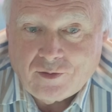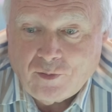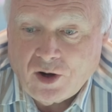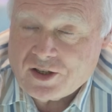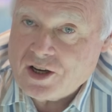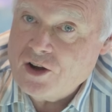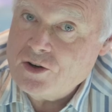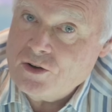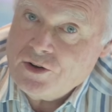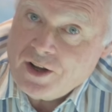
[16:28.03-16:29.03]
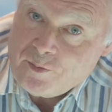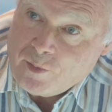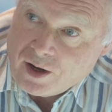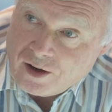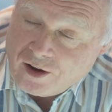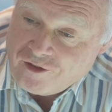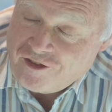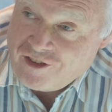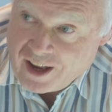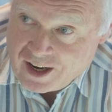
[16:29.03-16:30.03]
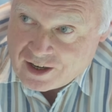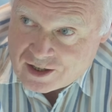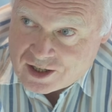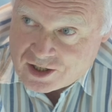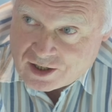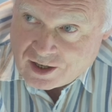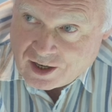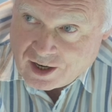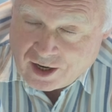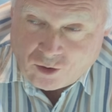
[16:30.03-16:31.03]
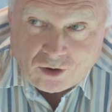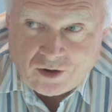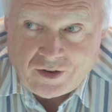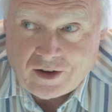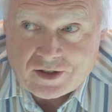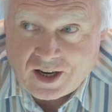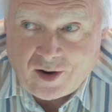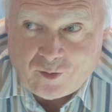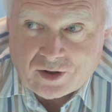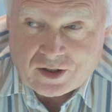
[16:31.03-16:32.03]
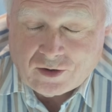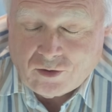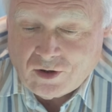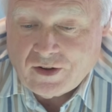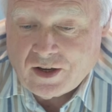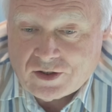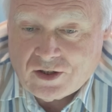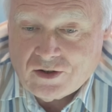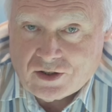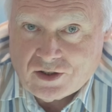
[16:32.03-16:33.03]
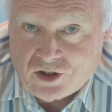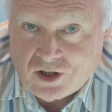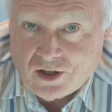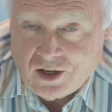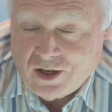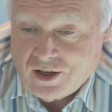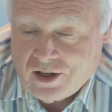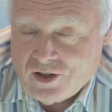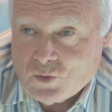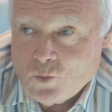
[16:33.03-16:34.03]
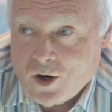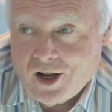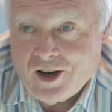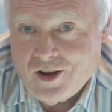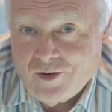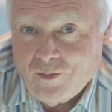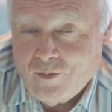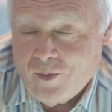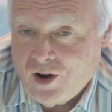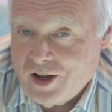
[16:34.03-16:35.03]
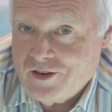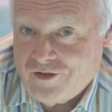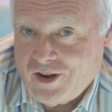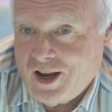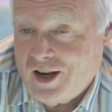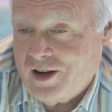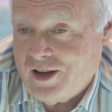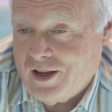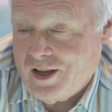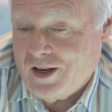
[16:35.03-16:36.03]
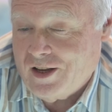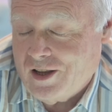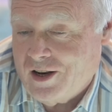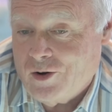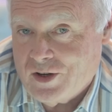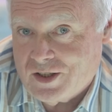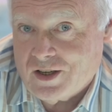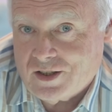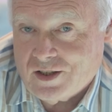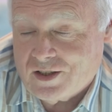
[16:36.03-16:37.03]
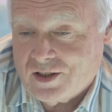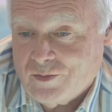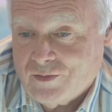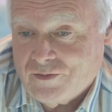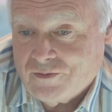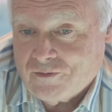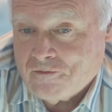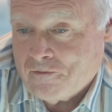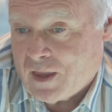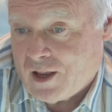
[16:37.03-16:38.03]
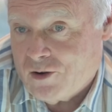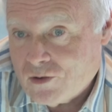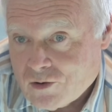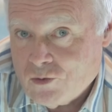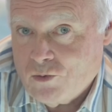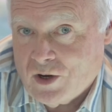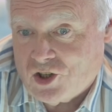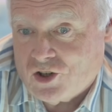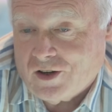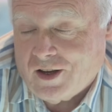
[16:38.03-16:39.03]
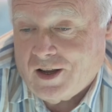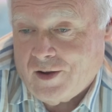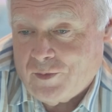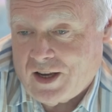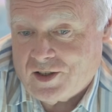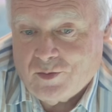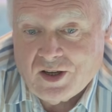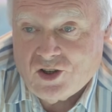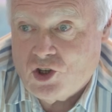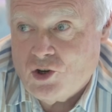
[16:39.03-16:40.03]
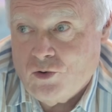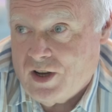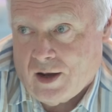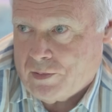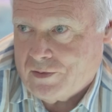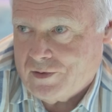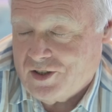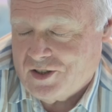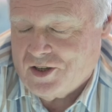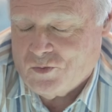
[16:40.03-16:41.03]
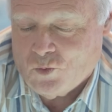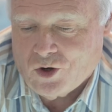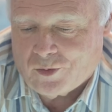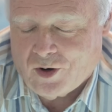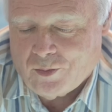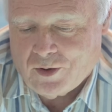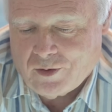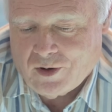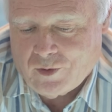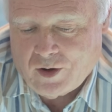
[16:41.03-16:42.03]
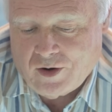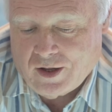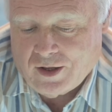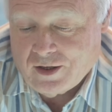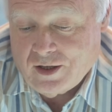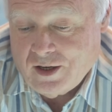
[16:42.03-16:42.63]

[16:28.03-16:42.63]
My total number of failures in all of those cameras and all of those usage is one minor failure in an OSS system, which had to be tuned up and just didn't work properly one way or another.